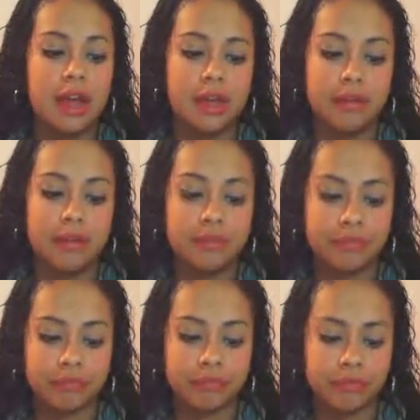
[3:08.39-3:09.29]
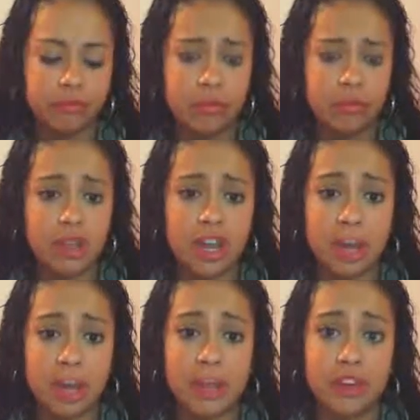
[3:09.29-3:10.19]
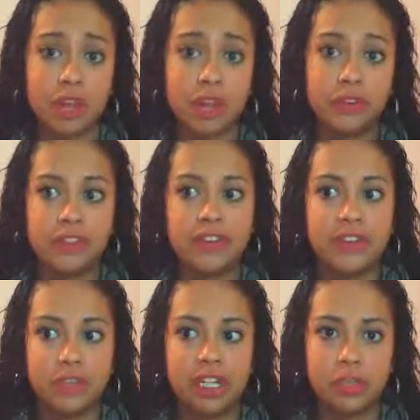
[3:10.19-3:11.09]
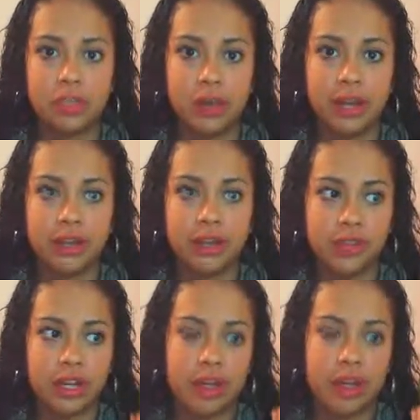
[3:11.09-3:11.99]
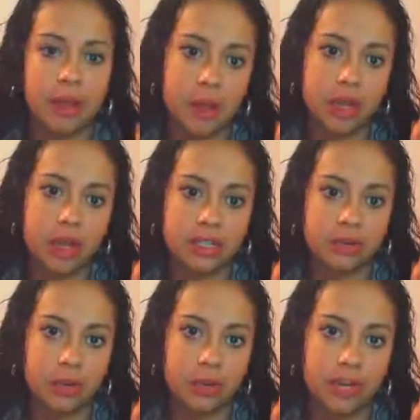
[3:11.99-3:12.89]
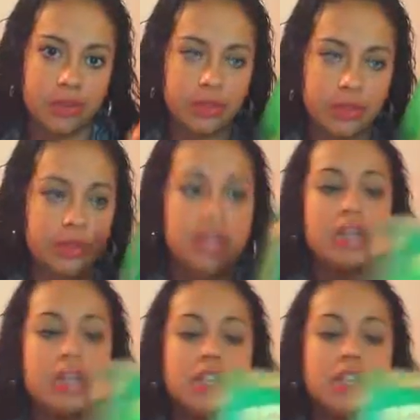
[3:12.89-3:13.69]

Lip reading: And not pay $1.50 for each one if you can get a box of 20 for three.